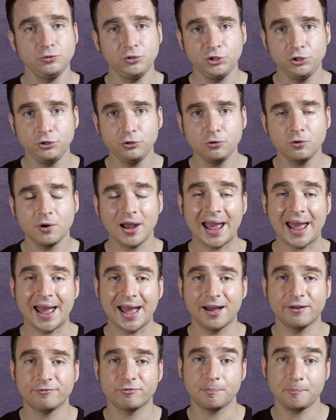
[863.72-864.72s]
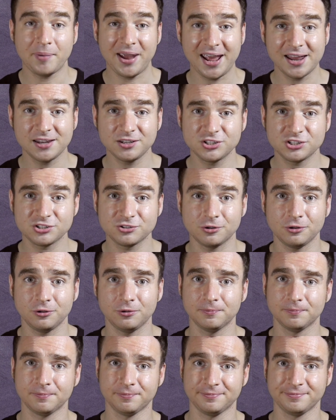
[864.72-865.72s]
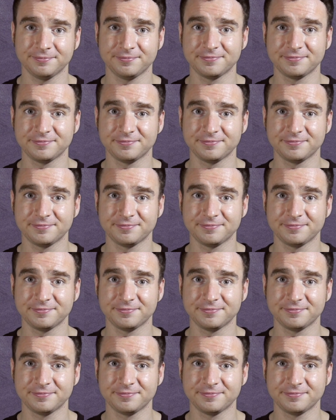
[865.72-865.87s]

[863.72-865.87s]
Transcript: Do you have a pencil?